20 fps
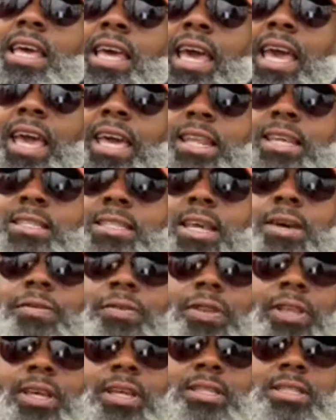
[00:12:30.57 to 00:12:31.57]
And it's
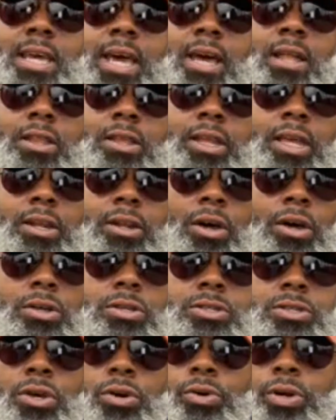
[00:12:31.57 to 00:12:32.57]
definitely a talent. And
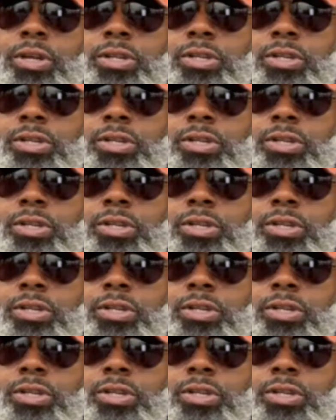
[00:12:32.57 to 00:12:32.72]
also it